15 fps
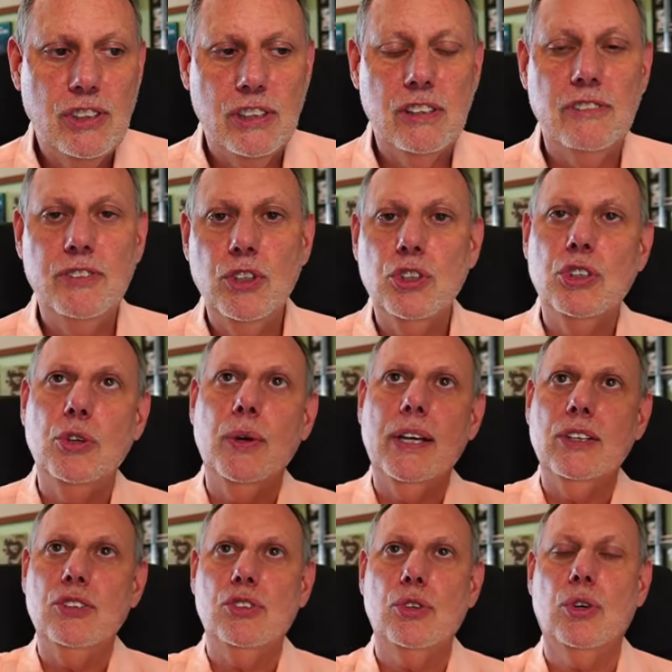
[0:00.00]
instance, if you're
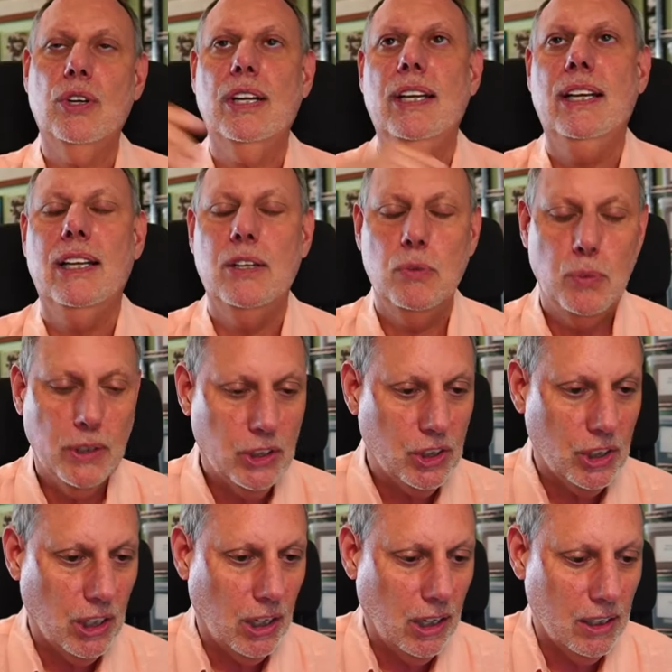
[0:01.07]
doing a story in
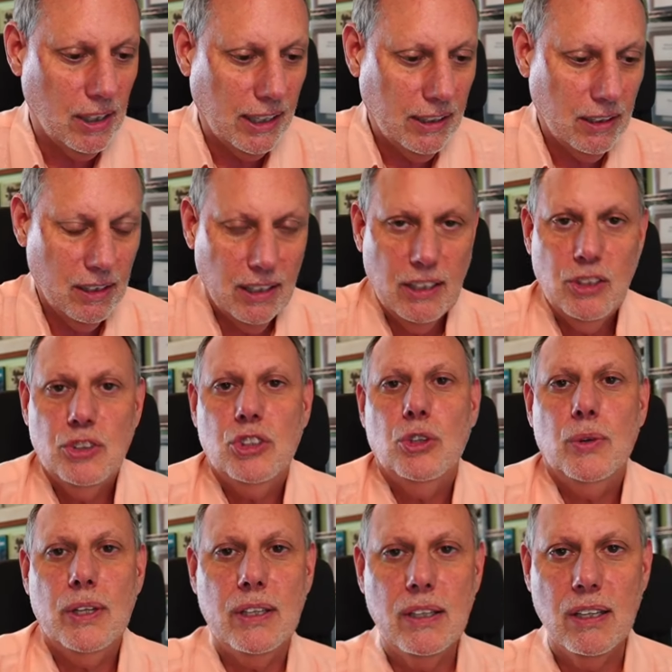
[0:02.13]
which, uh, like, like you're
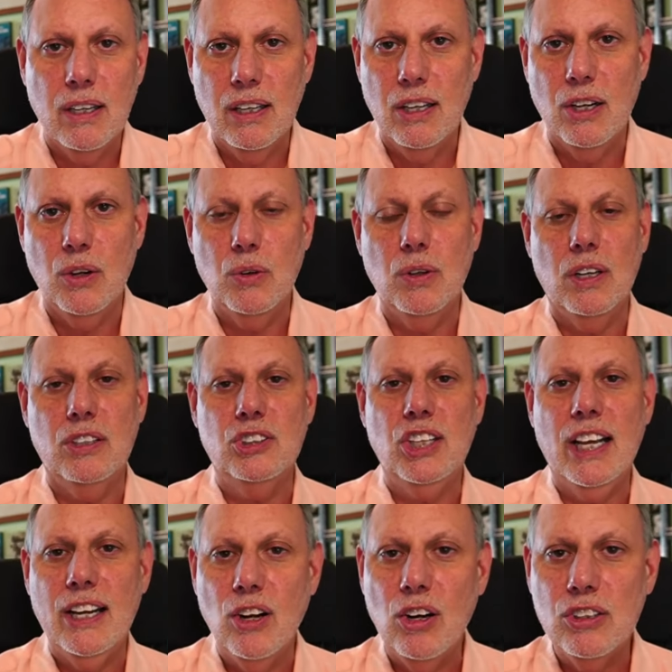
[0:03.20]
doing, you know, a
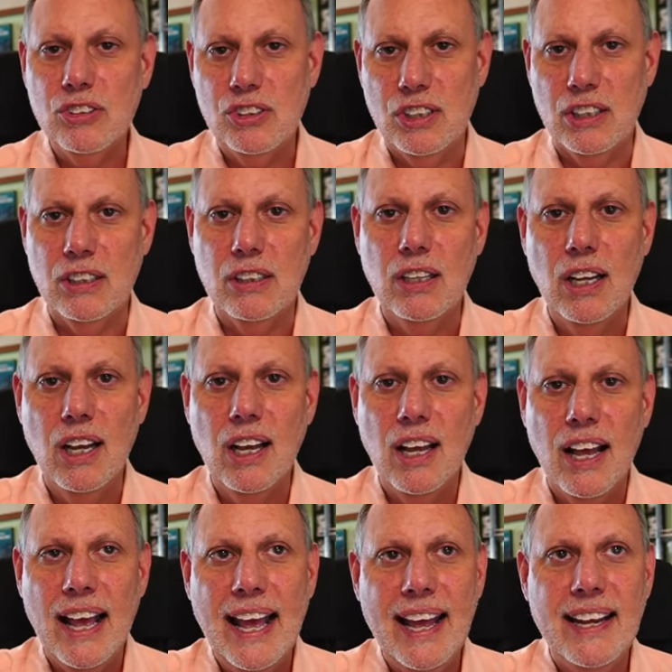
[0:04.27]
Jane Austen
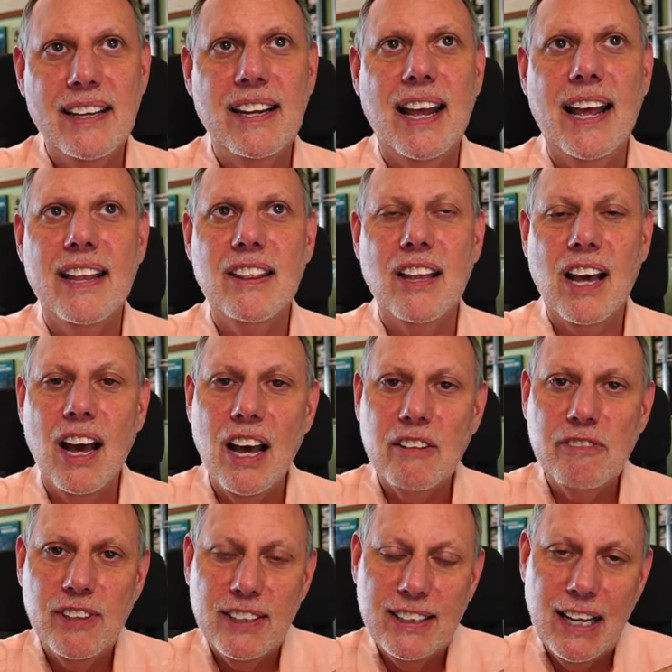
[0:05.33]
and and the
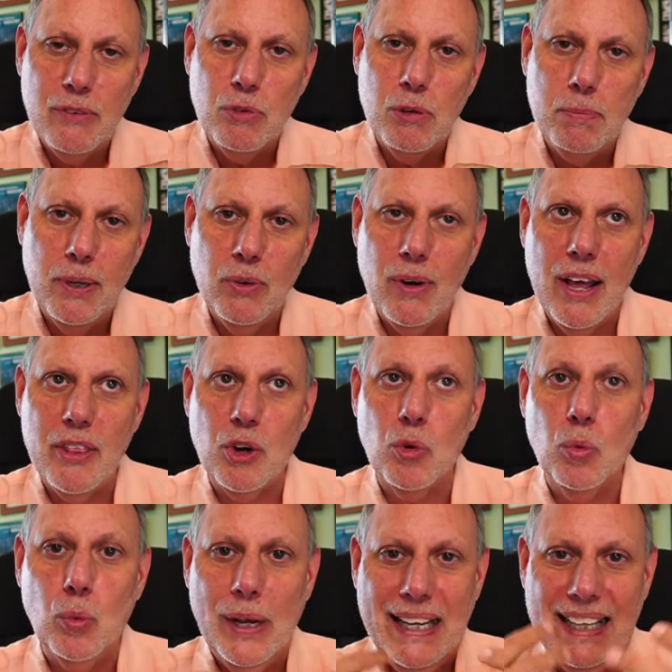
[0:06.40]
conflict then would be
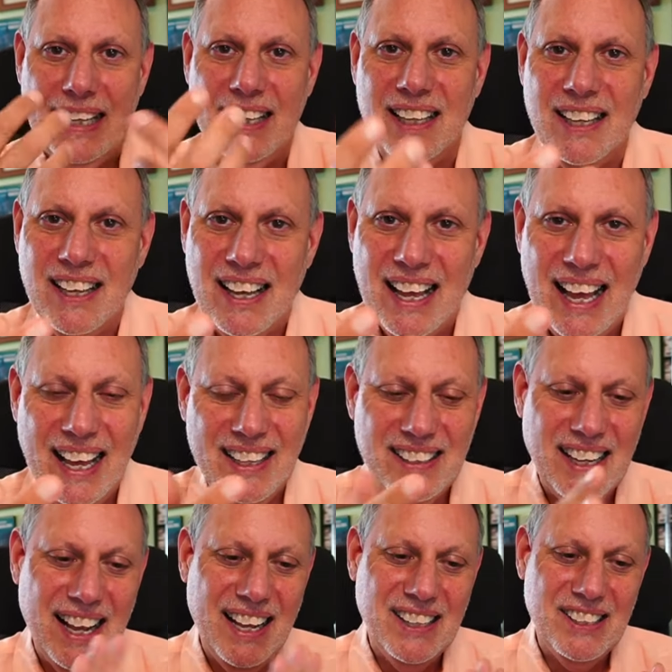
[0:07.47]
rather witty
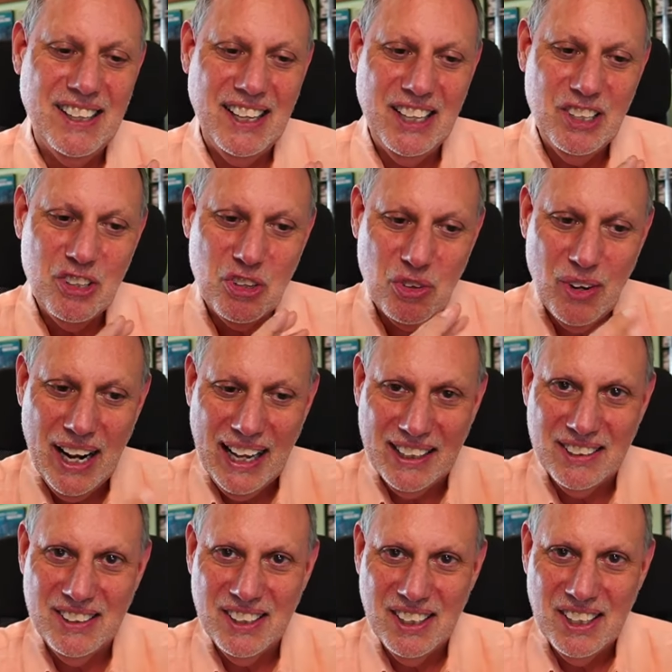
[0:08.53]
and and
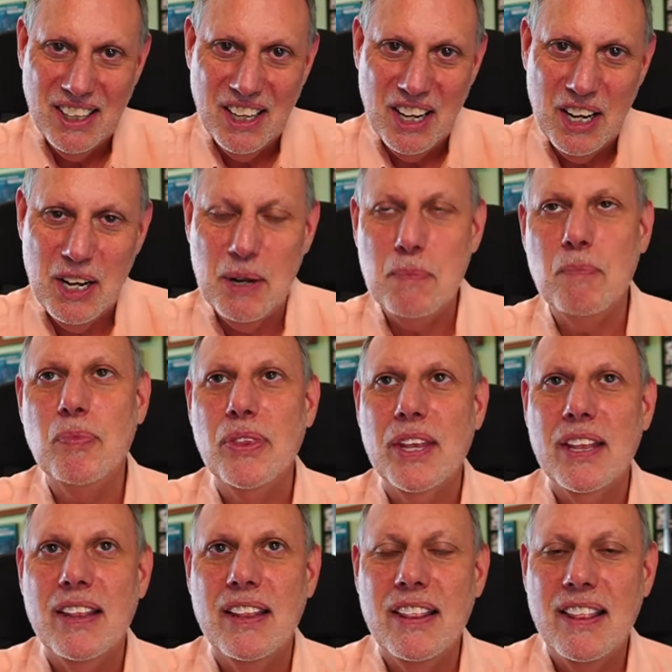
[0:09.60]
indirect. Um,
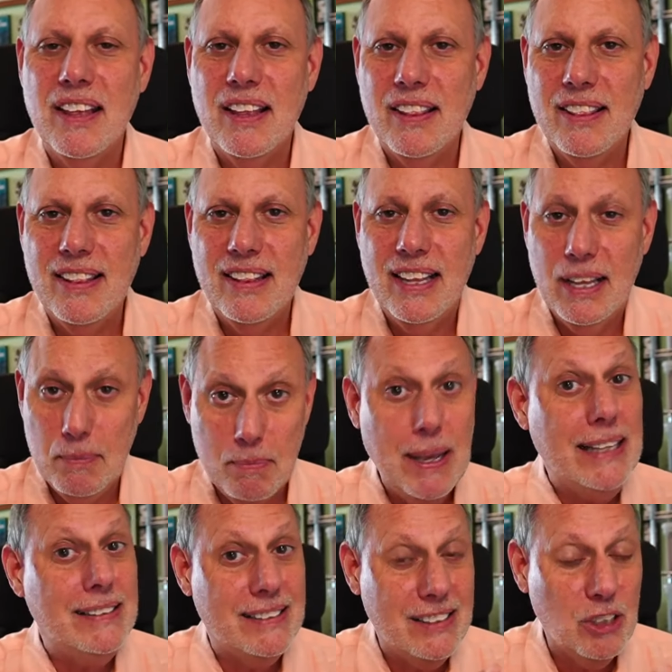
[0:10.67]
the,
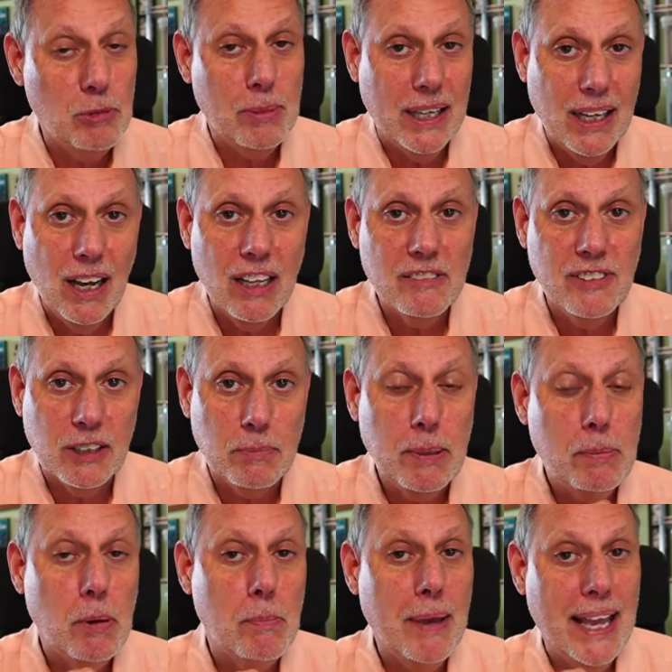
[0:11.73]
it may still be
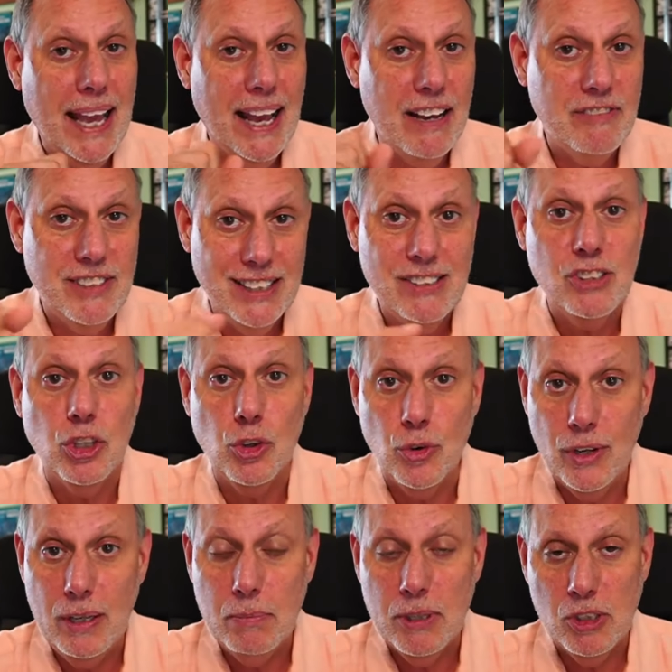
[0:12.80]
conflict. People may have
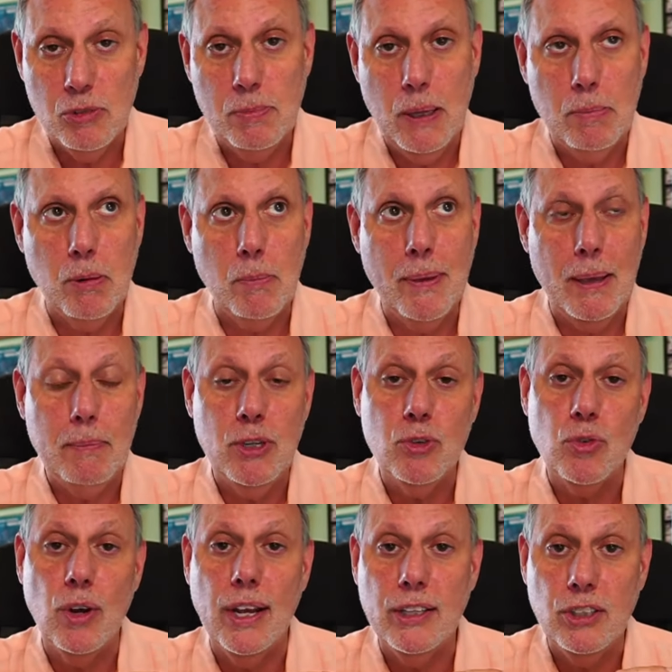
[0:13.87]
disagreements. People may
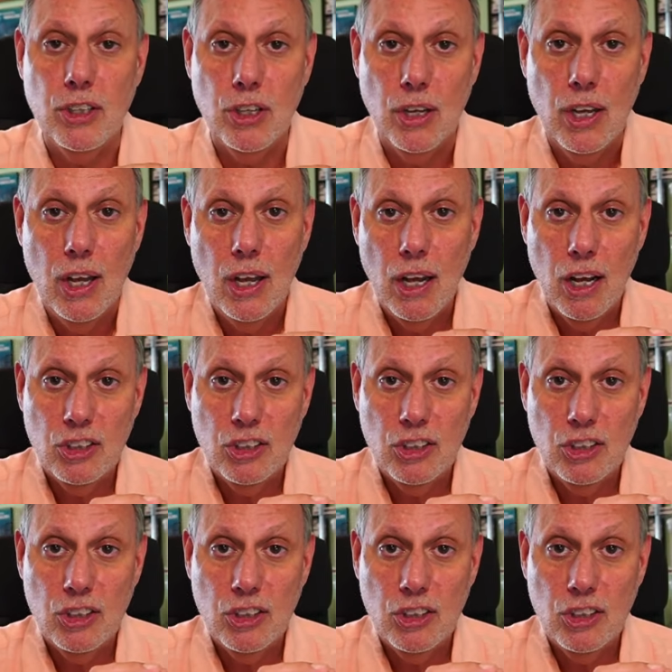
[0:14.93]
be trying to